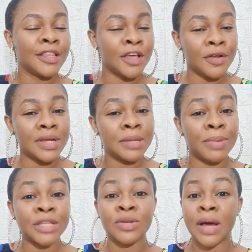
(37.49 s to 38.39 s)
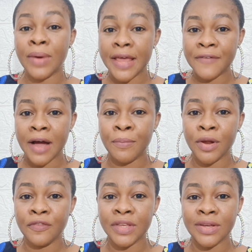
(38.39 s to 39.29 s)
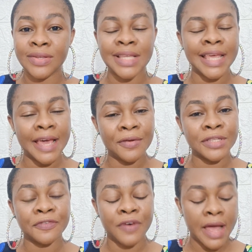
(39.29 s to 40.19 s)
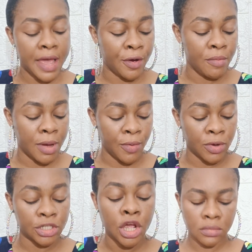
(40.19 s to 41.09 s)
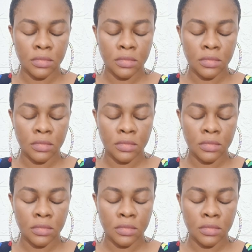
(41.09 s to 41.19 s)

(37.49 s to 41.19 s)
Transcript: Turn on the bell so that whenever I upload videos, you get notified and come and watch.